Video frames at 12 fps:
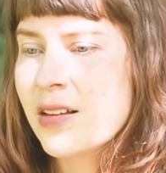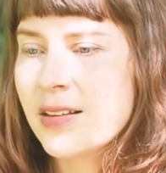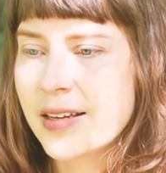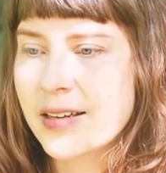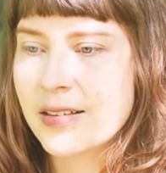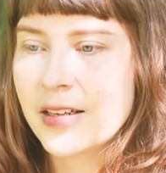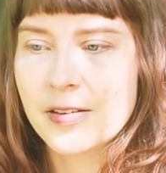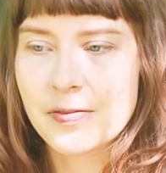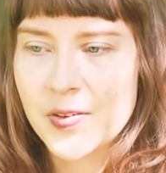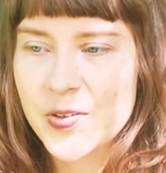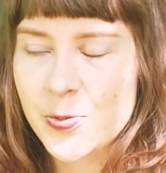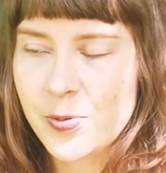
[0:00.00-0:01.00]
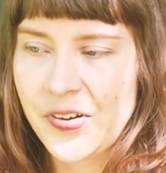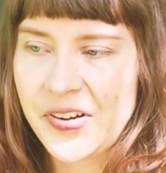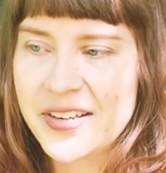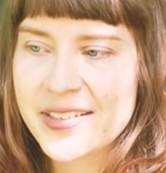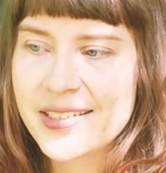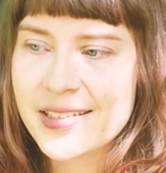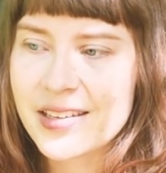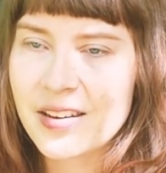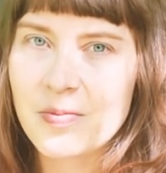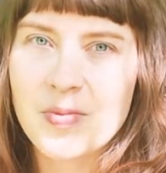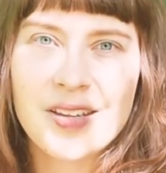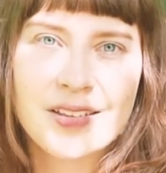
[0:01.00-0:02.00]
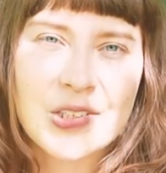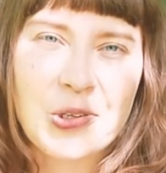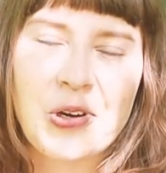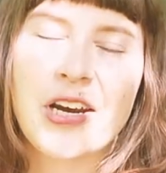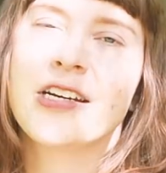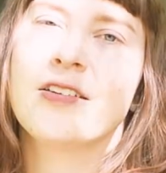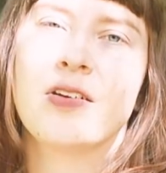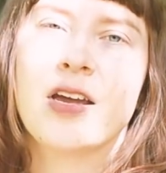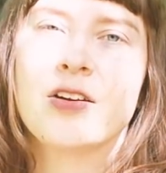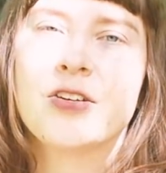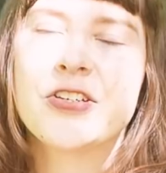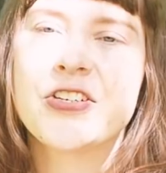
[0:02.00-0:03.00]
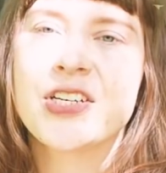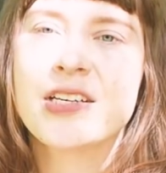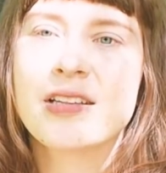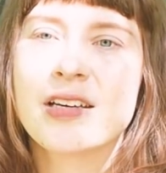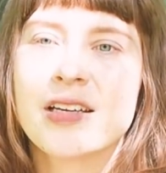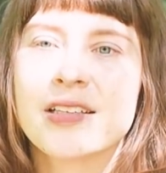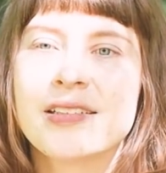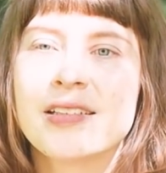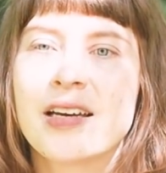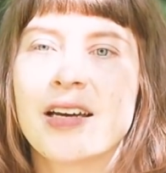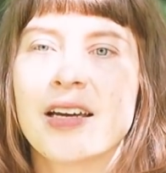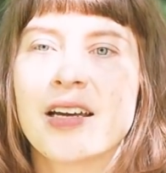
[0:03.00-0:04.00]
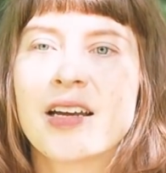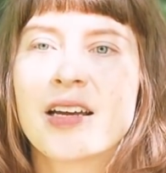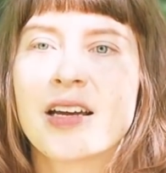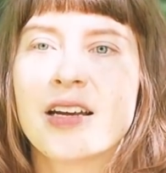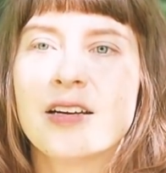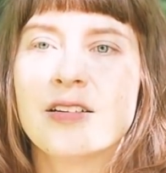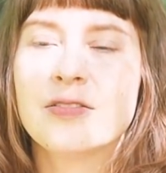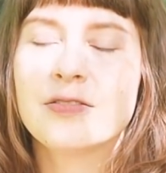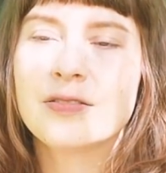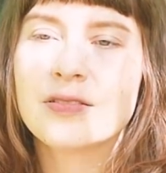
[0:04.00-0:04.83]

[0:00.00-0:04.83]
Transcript: like a lot of experiences give me this creative energy that I kind of